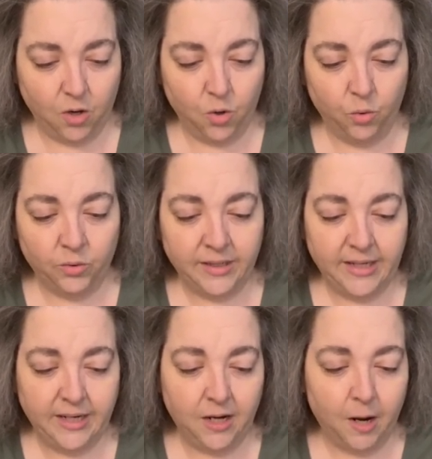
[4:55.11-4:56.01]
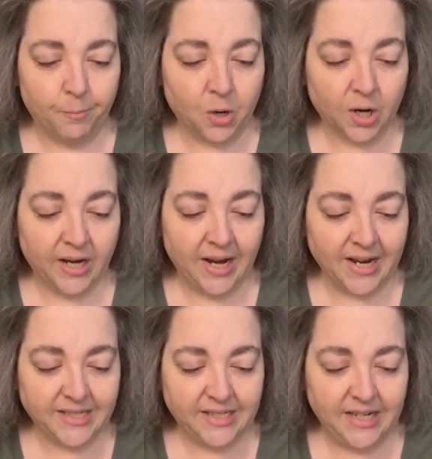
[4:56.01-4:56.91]
only marking
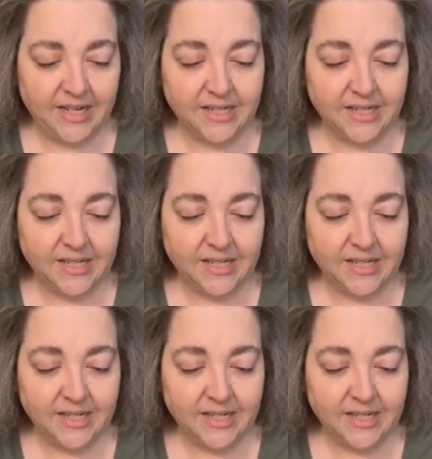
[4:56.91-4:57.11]
I see,